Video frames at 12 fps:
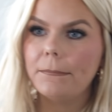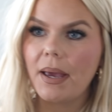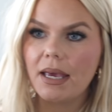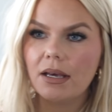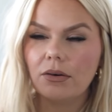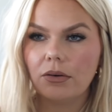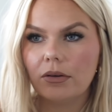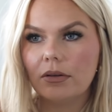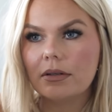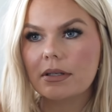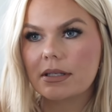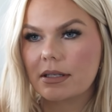
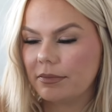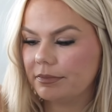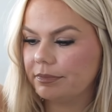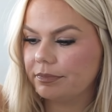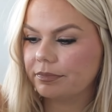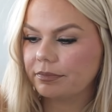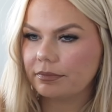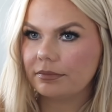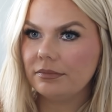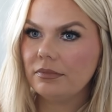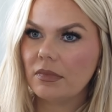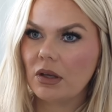bagels.
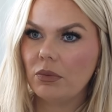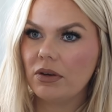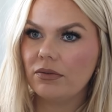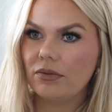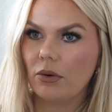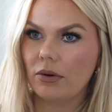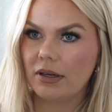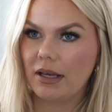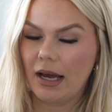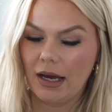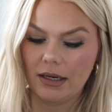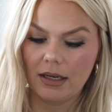We've already
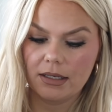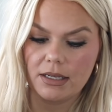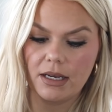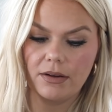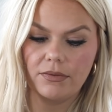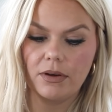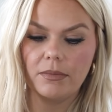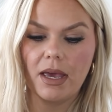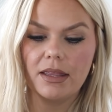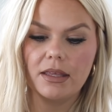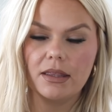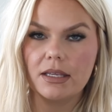had a ton of them.
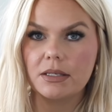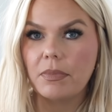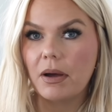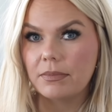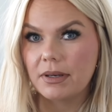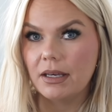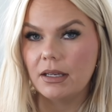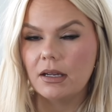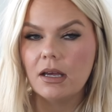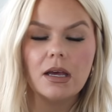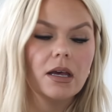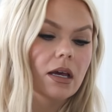And then this pumpkin
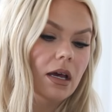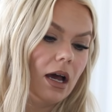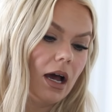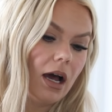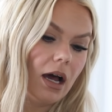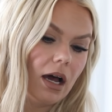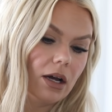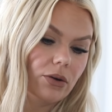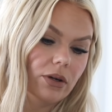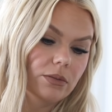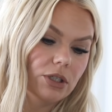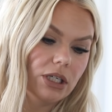uh,
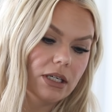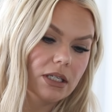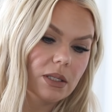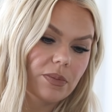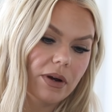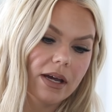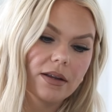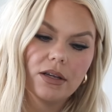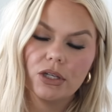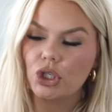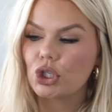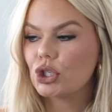cream cheese spread.
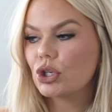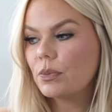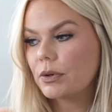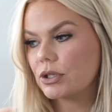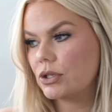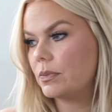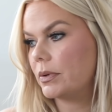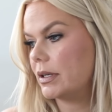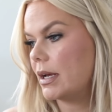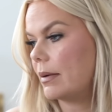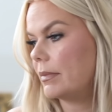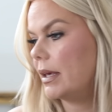Super, super
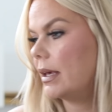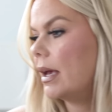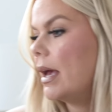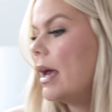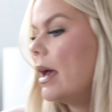yummy.